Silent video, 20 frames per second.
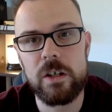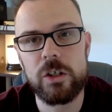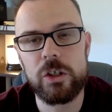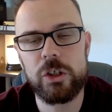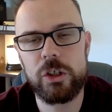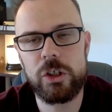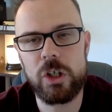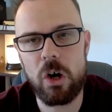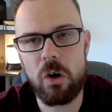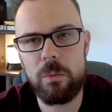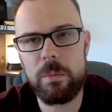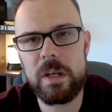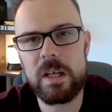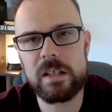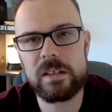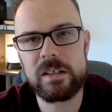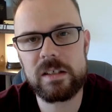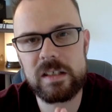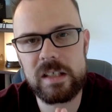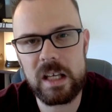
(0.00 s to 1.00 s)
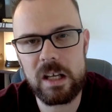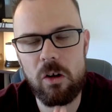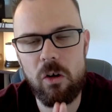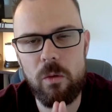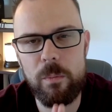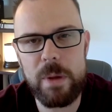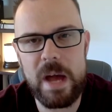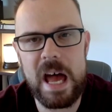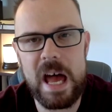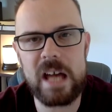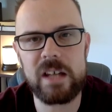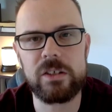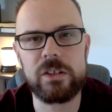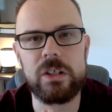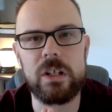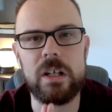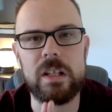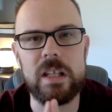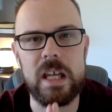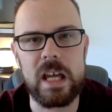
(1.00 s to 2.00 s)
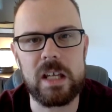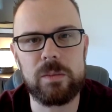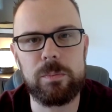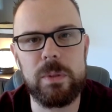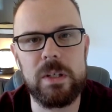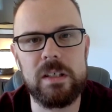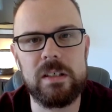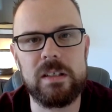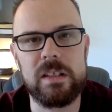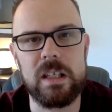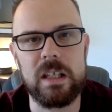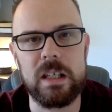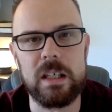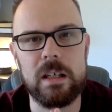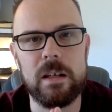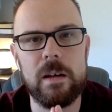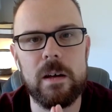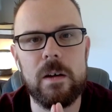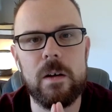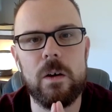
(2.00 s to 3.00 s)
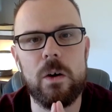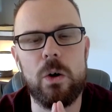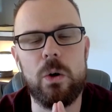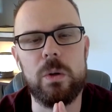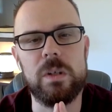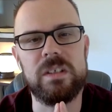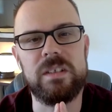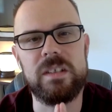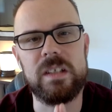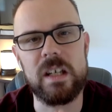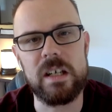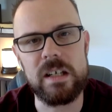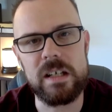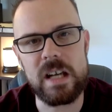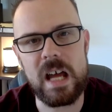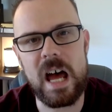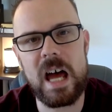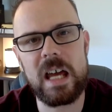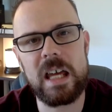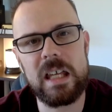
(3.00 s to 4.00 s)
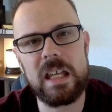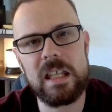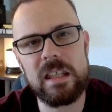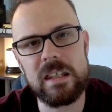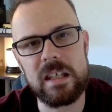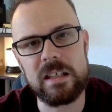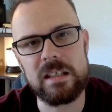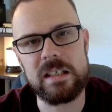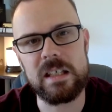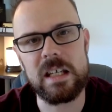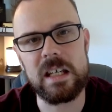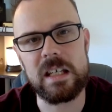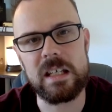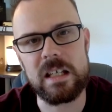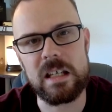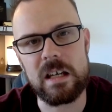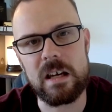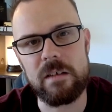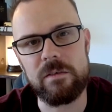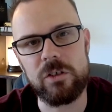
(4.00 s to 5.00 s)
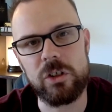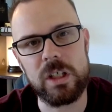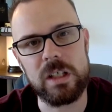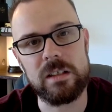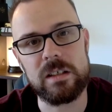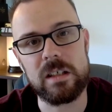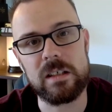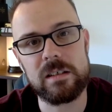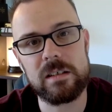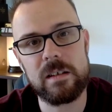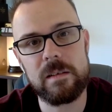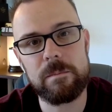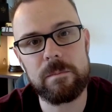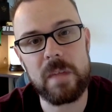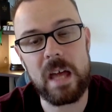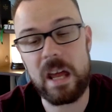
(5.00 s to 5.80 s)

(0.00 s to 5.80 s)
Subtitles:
Show me a single pastor in the SBC who is denying the deity of Jesus.